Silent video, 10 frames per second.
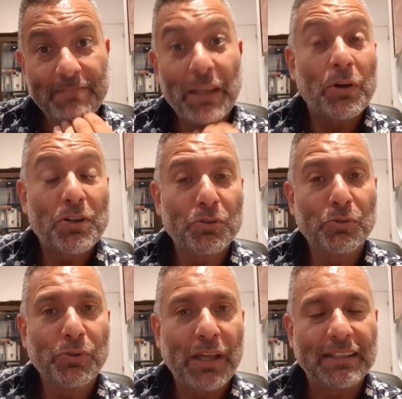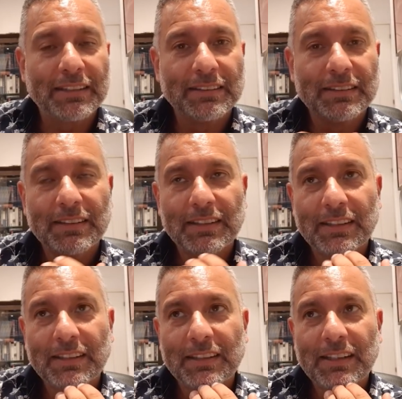He wants to do that.
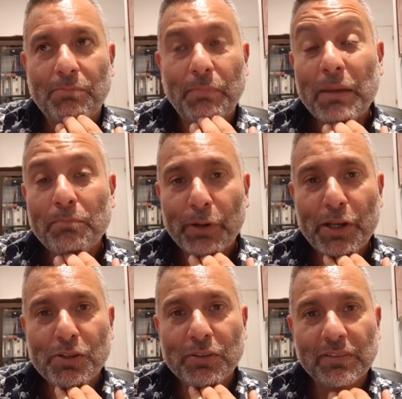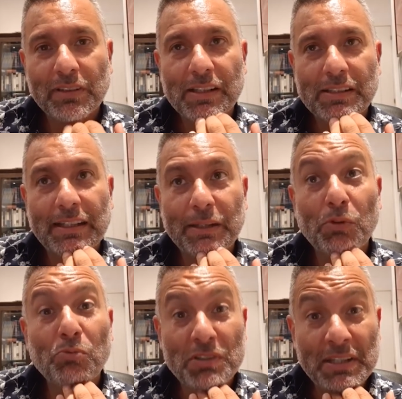My impression is that he
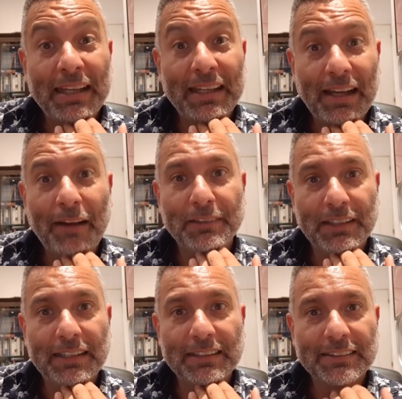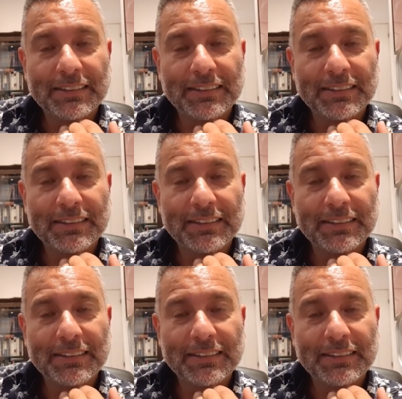will retire after that.